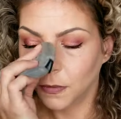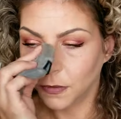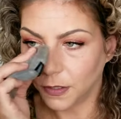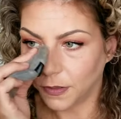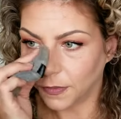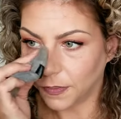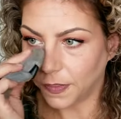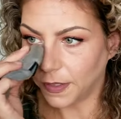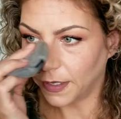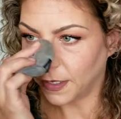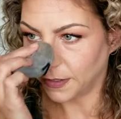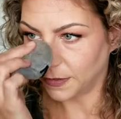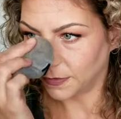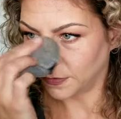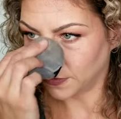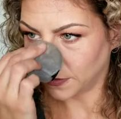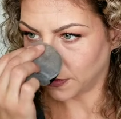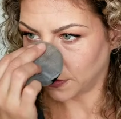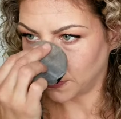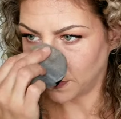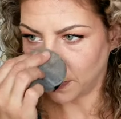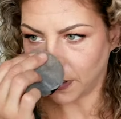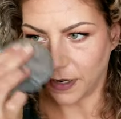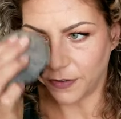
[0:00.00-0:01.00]
The thing is
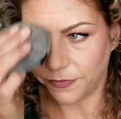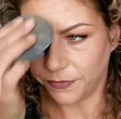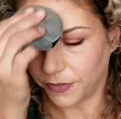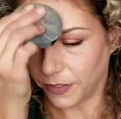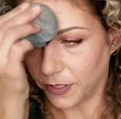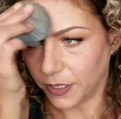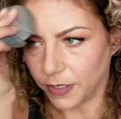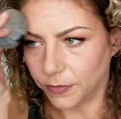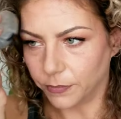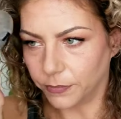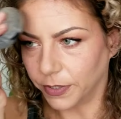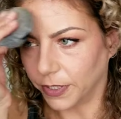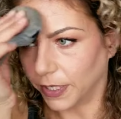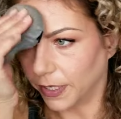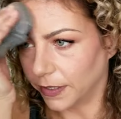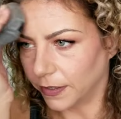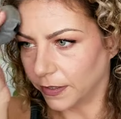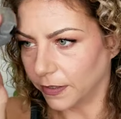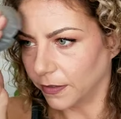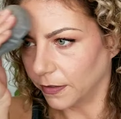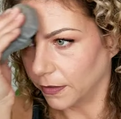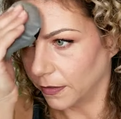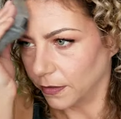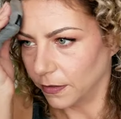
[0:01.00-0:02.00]
though, I feel
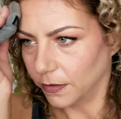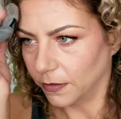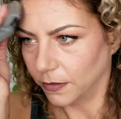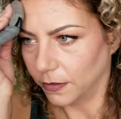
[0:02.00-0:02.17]
unblended.